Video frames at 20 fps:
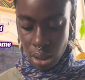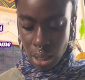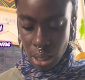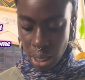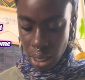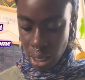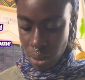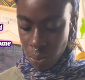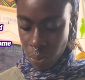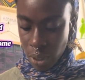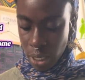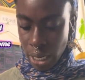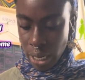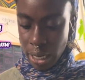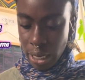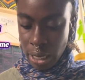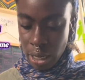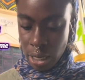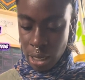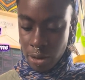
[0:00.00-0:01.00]
And we
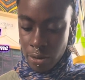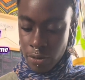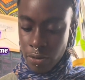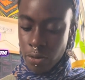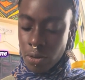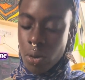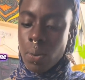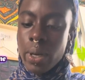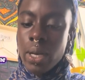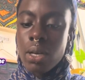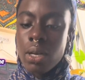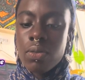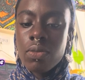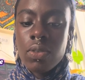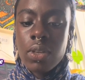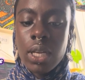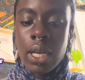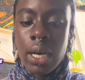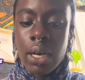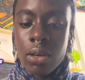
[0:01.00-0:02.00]
have Queen of
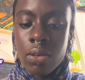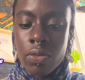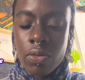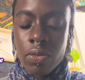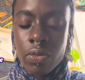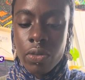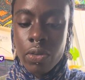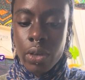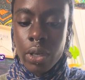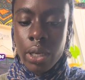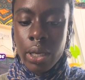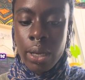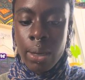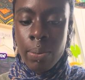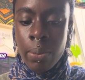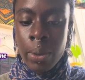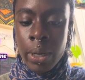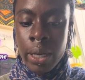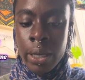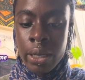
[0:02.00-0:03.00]
Love,
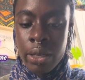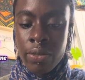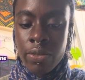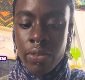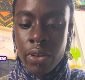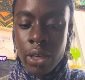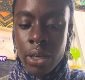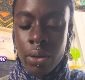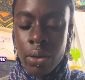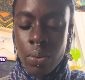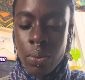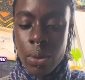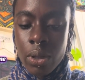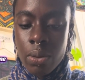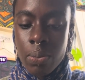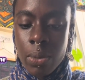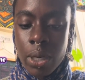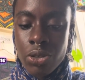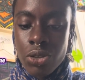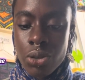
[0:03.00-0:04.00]
Iaba Ife. With
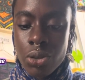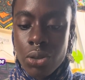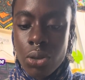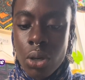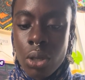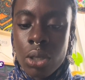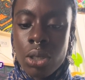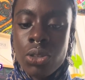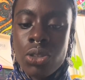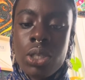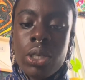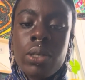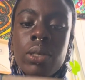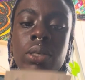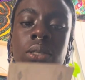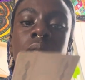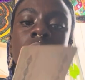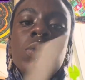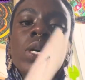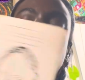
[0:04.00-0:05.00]
much knowledge there
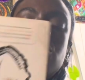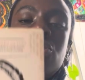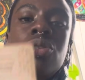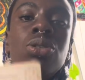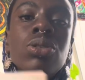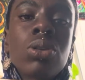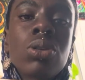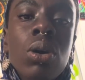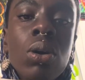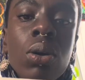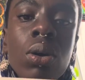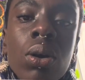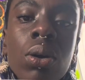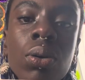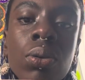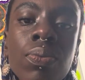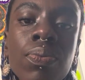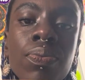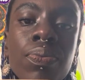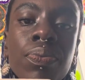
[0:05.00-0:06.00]
is much
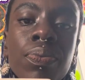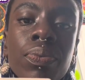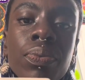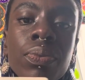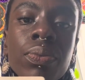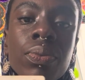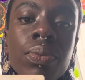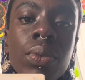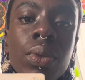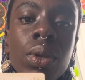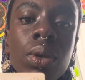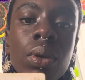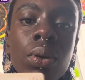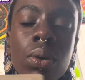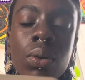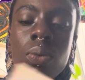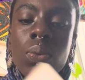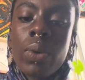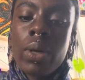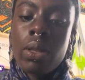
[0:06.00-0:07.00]
sorrow.
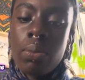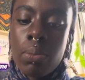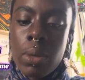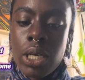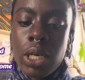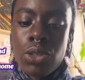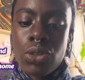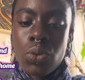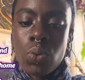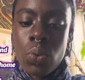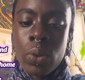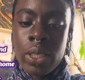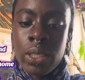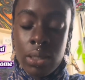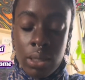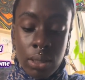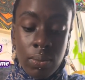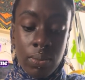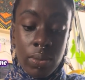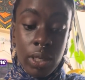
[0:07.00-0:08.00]
With much
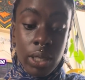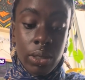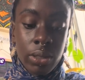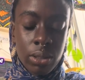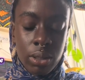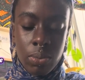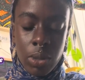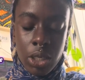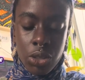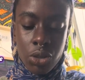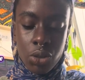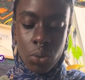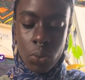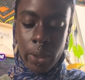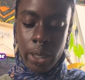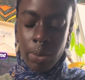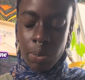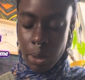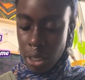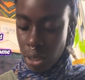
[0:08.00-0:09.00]
wisdom there is much
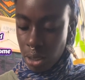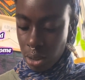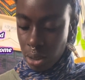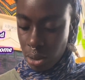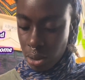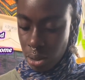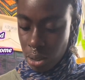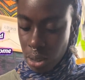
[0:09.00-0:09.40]
weeping.